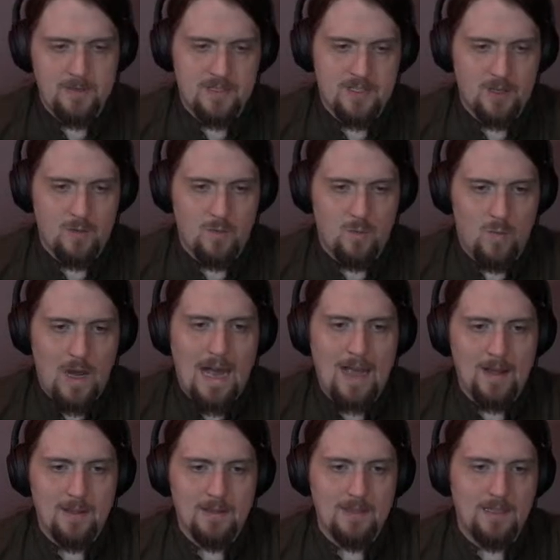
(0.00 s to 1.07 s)
so
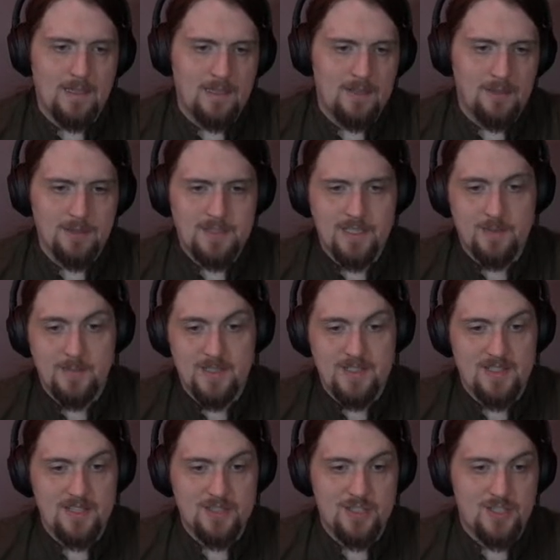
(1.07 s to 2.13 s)
wildly and looked at him in such